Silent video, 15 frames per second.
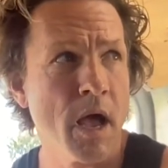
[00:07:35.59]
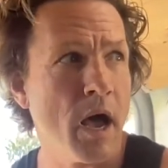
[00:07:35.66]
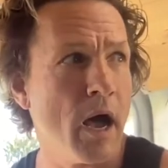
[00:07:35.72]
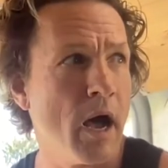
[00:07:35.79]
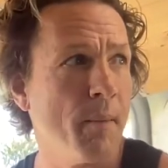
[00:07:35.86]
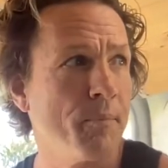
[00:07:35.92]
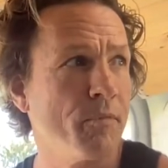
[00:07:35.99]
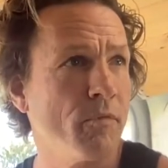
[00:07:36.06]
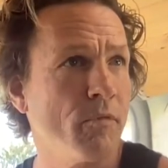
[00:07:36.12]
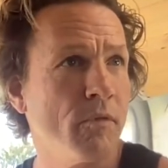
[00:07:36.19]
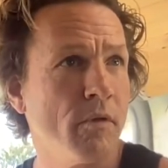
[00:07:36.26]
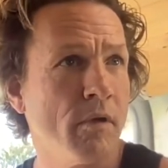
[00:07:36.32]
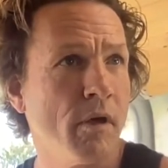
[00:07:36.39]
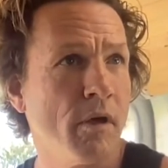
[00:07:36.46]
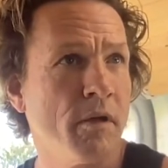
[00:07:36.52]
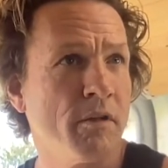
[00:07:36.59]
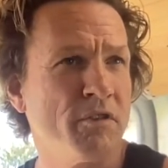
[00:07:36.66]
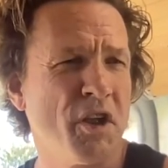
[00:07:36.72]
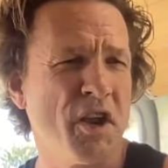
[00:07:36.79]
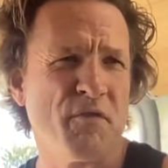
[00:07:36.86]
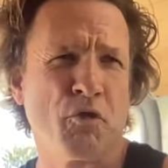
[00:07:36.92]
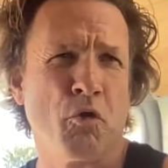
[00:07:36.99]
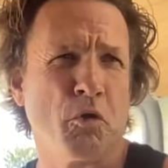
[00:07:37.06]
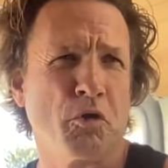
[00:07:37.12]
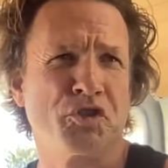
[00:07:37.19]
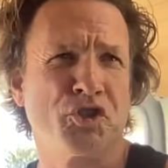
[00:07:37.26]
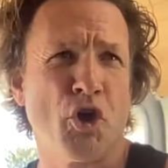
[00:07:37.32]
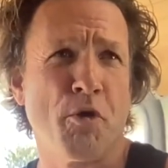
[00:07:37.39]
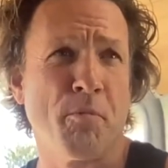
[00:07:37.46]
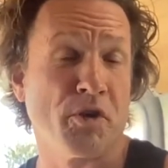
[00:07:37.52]
Um, don't even call it
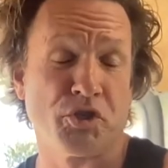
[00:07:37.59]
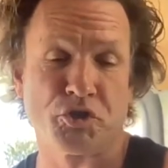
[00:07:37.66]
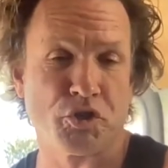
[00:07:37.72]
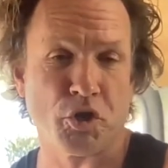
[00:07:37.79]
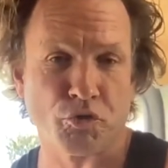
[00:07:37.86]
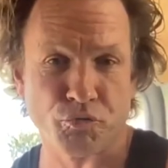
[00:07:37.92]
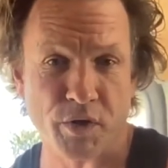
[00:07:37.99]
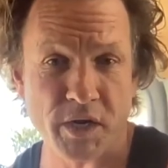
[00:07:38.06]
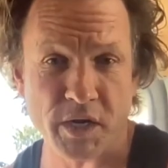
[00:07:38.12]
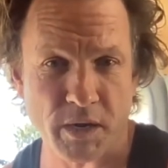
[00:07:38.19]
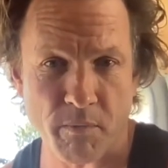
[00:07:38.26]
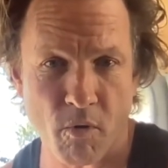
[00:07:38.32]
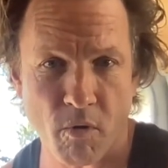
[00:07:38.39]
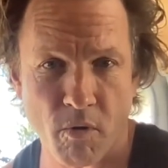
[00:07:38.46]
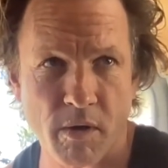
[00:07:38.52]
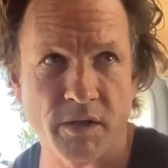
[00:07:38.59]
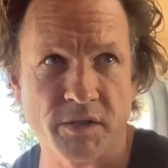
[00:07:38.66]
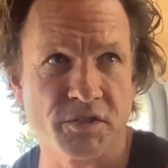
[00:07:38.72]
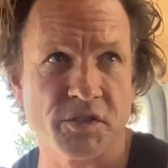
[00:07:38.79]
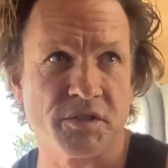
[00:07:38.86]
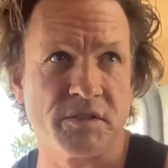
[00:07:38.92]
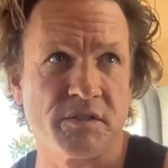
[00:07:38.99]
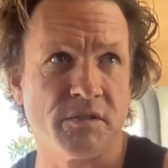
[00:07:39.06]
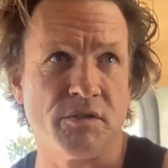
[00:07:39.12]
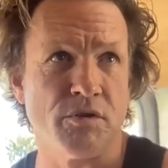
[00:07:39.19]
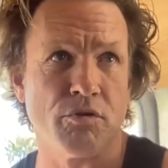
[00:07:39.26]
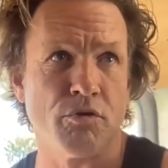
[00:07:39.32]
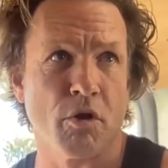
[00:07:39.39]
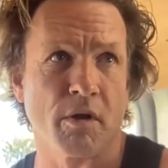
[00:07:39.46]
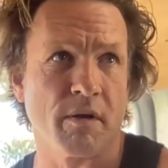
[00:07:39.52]
sober. I just don't drink anymore. I just
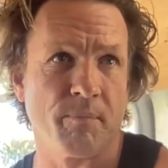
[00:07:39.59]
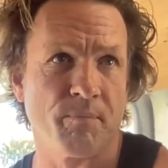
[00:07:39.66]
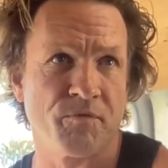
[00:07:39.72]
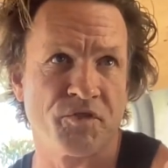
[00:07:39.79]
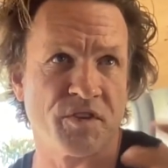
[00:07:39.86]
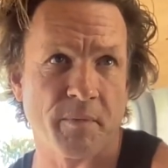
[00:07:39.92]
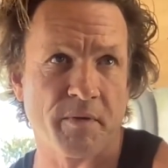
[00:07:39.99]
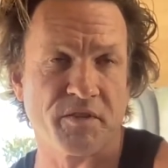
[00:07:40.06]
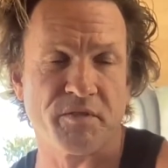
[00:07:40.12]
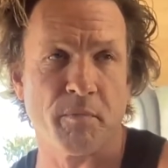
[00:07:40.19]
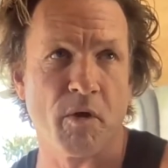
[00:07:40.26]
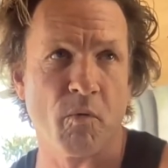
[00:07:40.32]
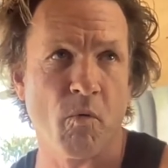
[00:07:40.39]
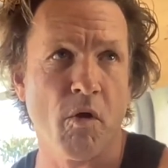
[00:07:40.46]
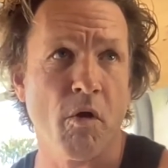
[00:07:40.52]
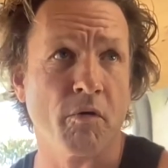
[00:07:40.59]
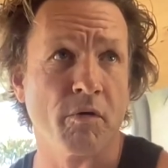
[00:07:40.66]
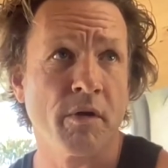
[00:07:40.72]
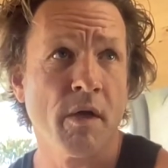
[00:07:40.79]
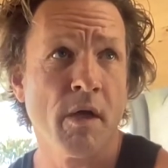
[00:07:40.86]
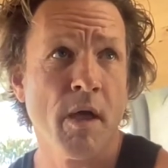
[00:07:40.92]
not something to my world.